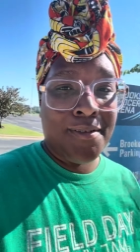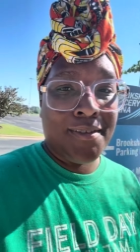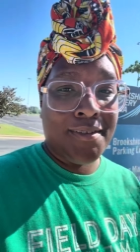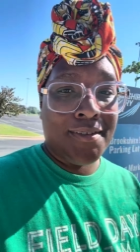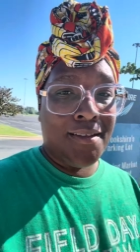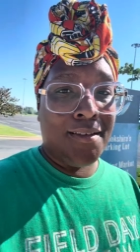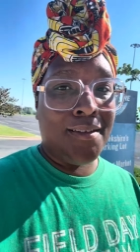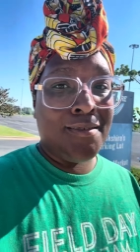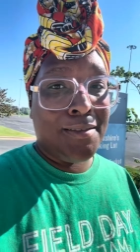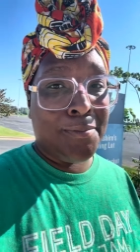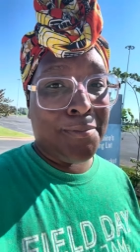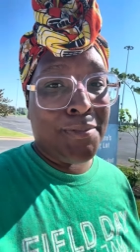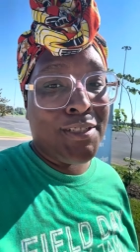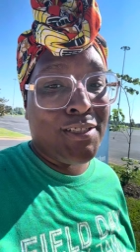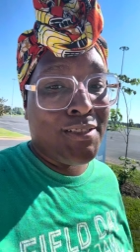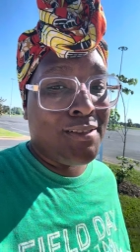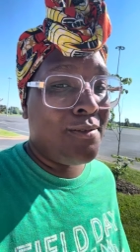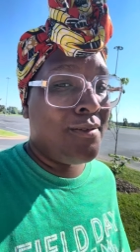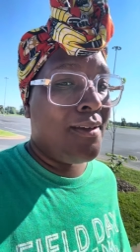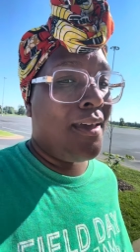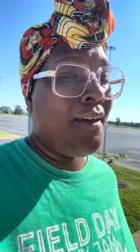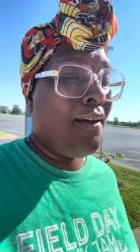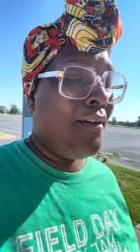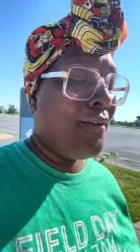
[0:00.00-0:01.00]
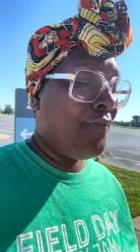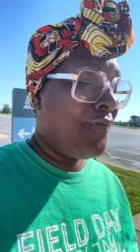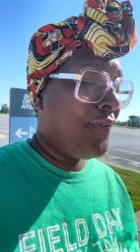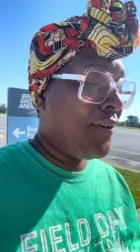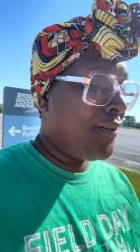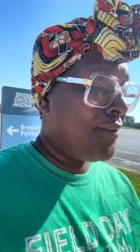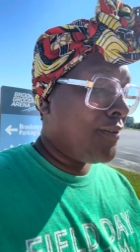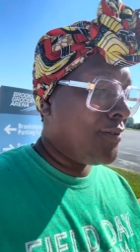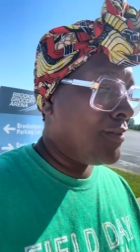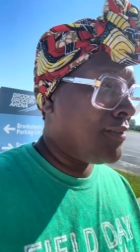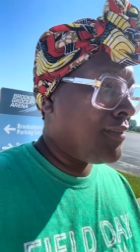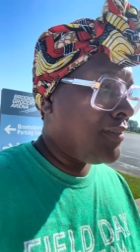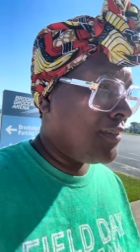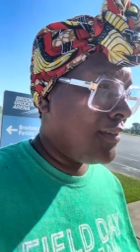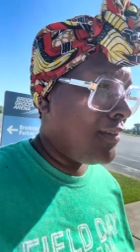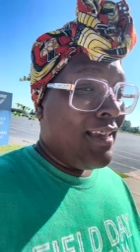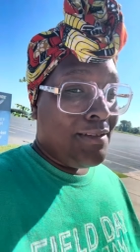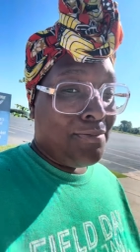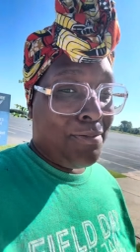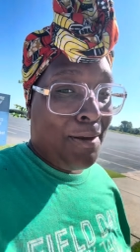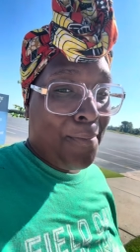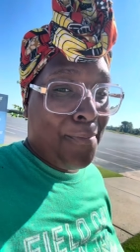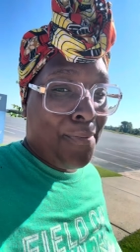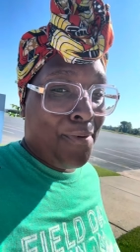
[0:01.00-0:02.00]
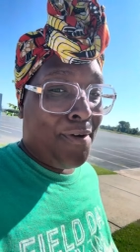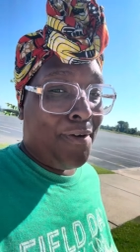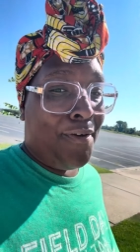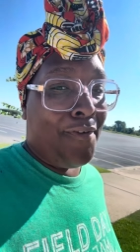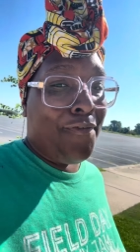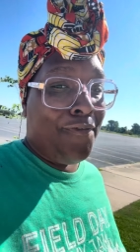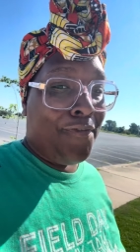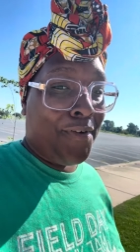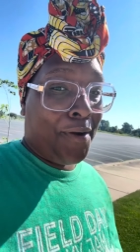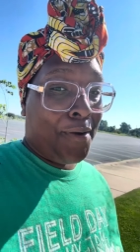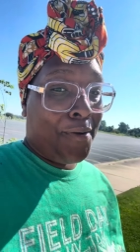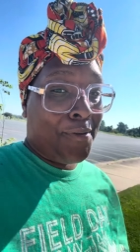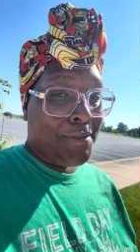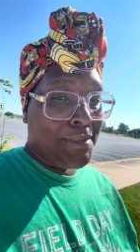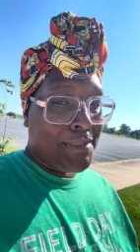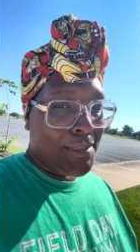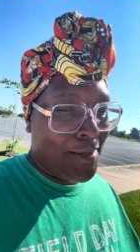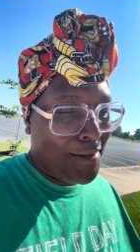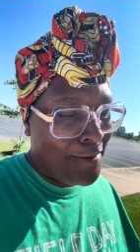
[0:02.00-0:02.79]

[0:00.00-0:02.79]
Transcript: steps. I'm gonna show y'all first. It's my breath first.